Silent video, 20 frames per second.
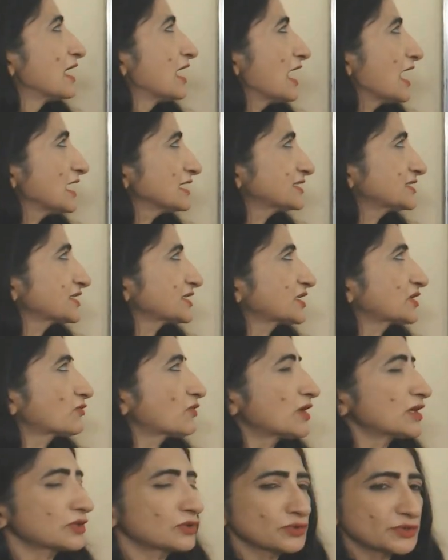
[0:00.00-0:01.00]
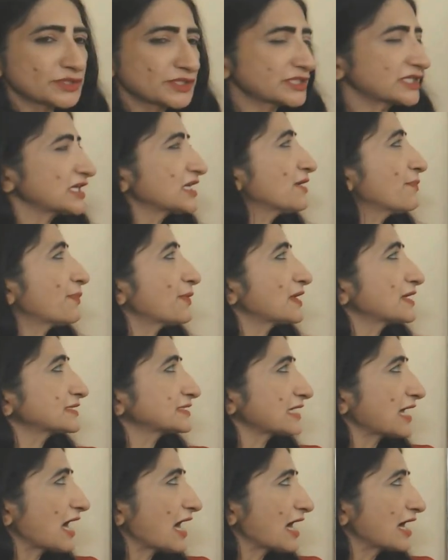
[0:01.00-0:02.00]
H equal to C plus
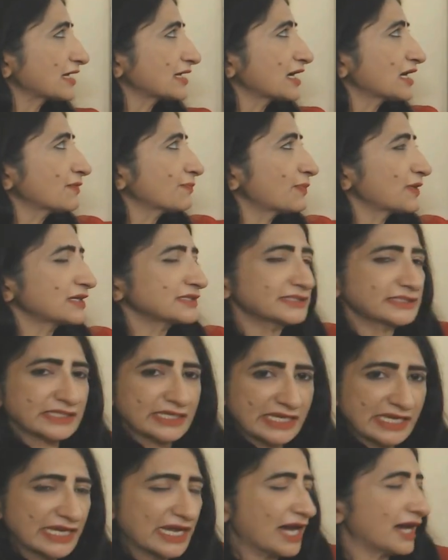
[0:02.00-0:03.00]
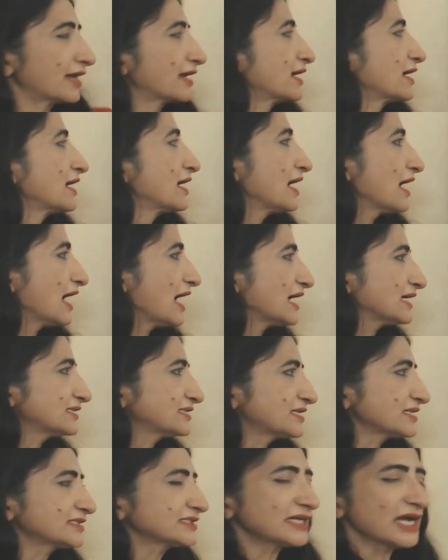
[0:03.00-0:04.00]
RR plus ER.
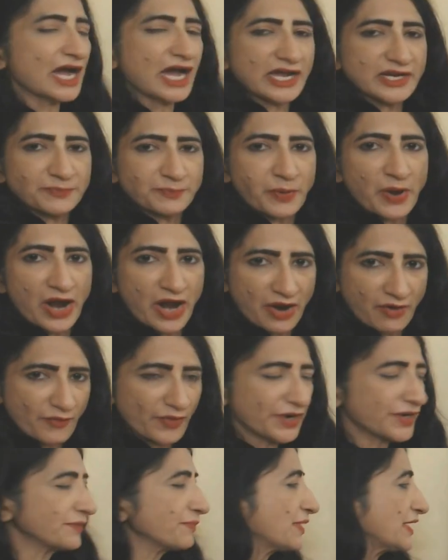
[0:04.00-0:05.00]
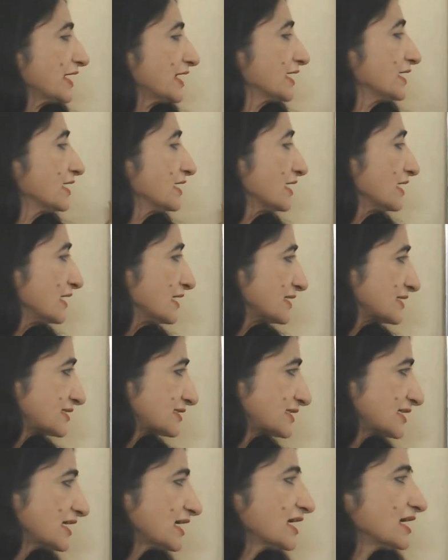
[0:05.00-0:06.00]
H is a high powered money.
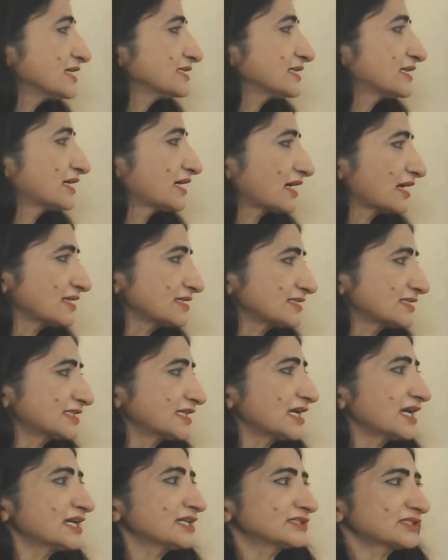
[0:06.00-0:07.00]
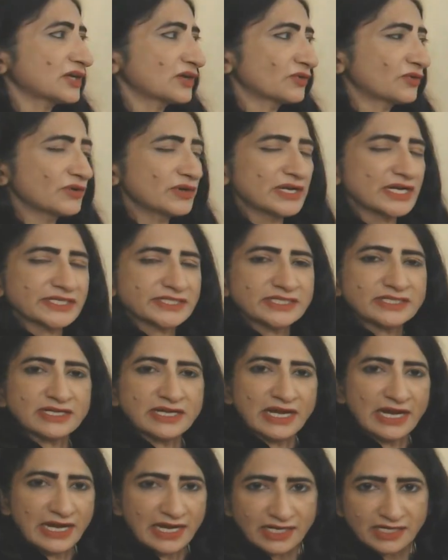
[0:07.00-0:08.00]
C is a currency in circulation
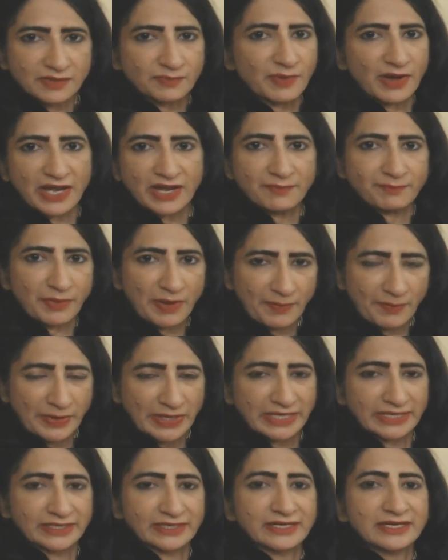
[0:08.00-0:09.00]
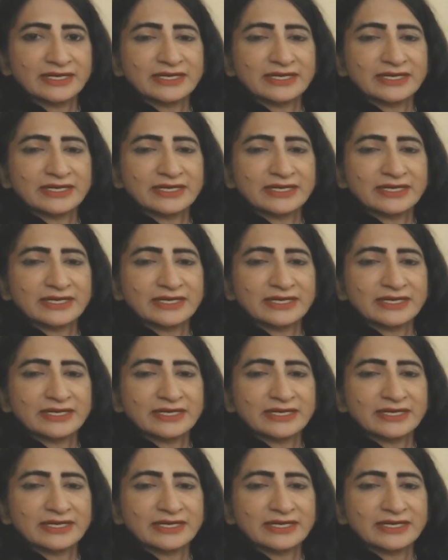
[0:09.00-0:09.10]
held by public.